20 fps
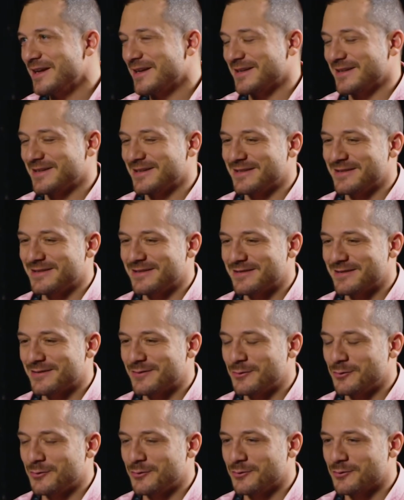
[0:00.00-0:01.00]

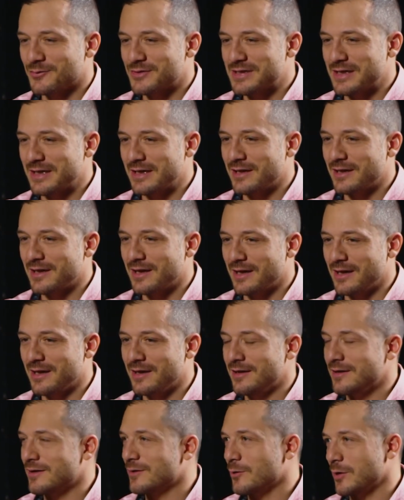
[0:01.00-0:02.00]
to say,
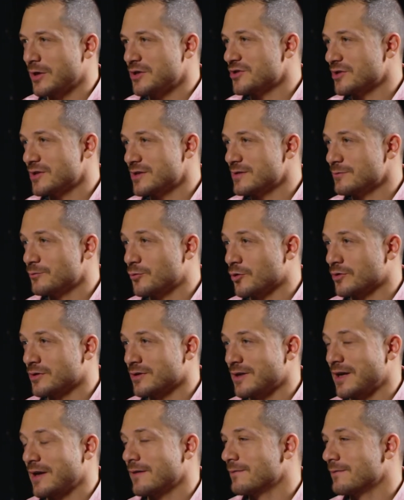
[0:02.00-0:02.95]
hey, education is important.